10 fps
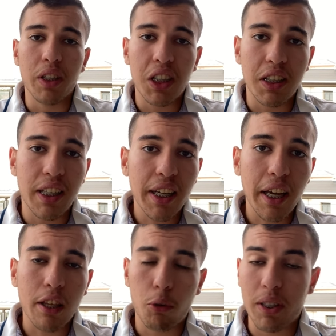which is
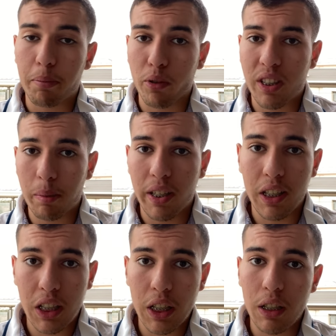taking the
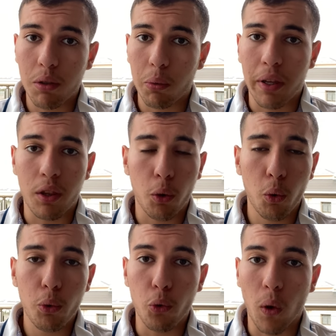responsibility with
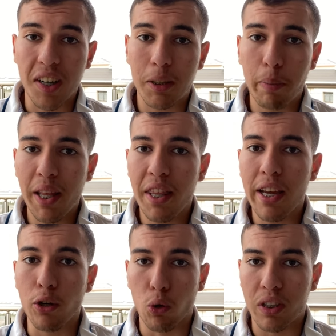who you are
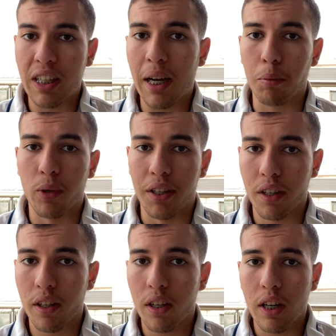spending your time
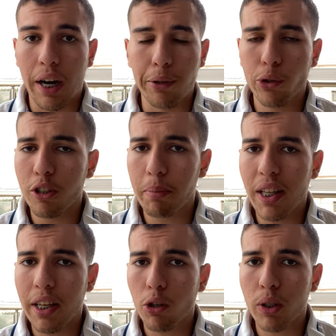with. Are you
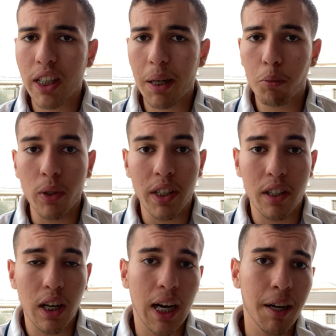spending your time with
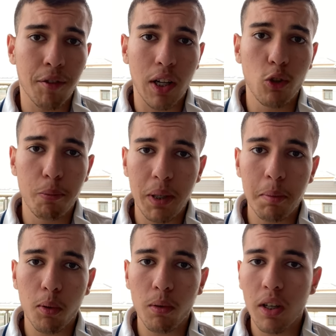high value
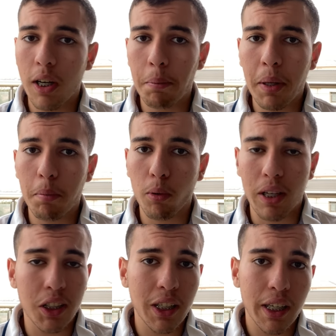people, people
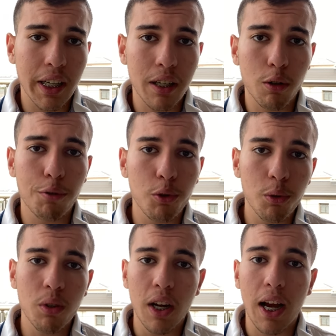that take care of
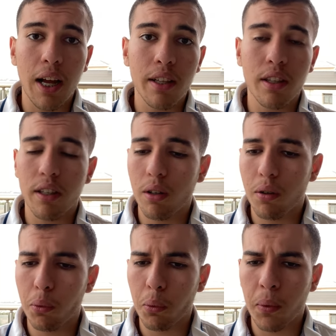you, and
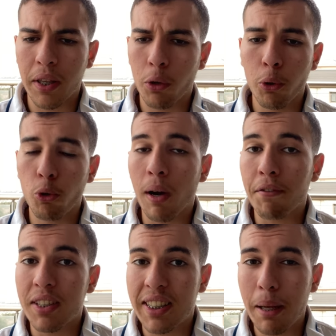with who you
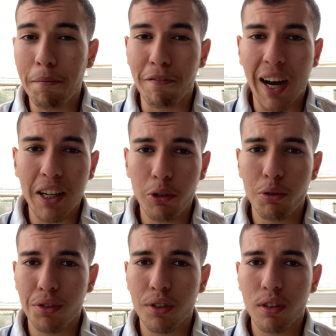have the same
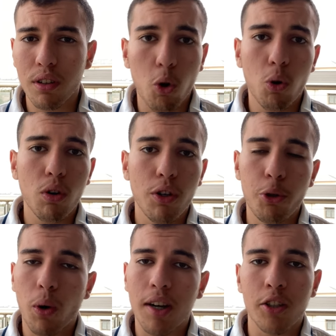values? Or
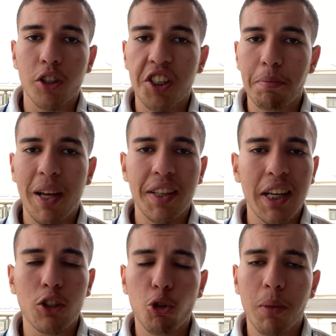you are just
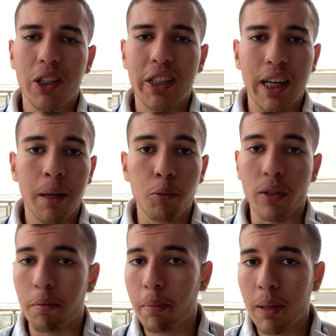spending too much time
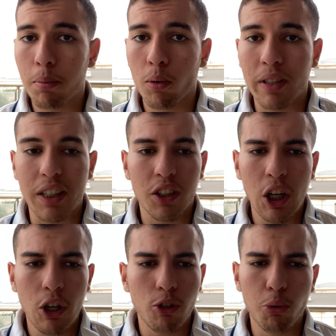with people that
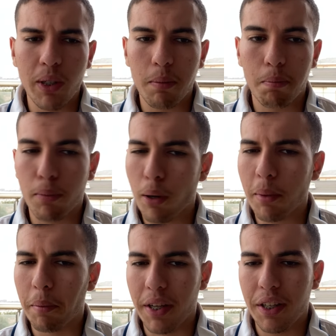you will
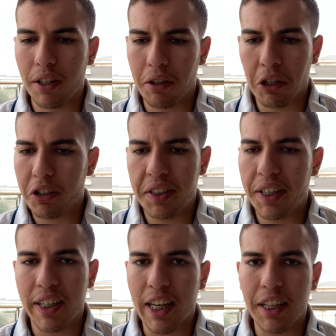probably not
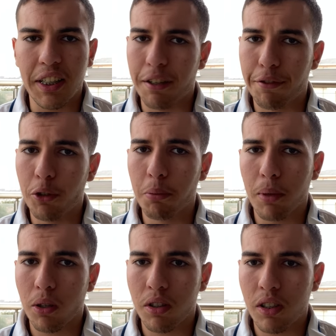see again in a few
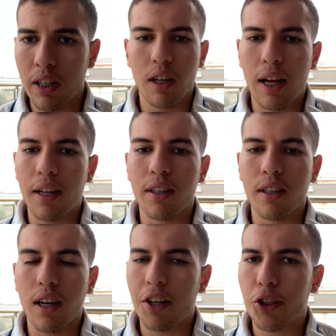months and
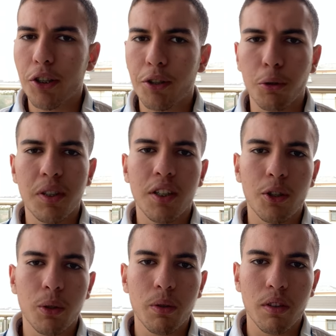are just using
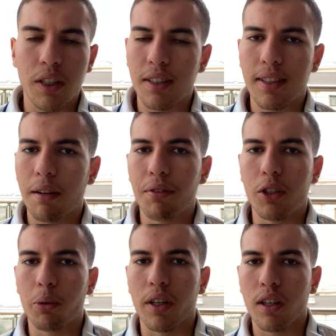you in a
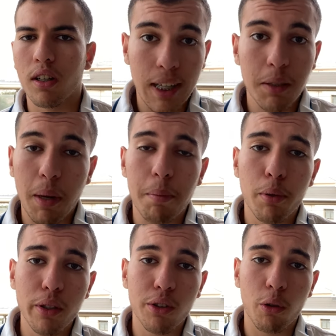selfish way. That's my
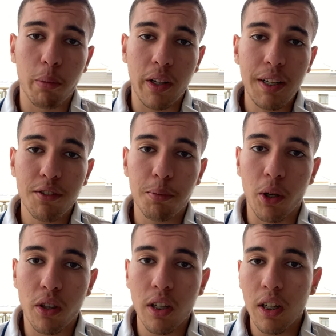personal beliefs, but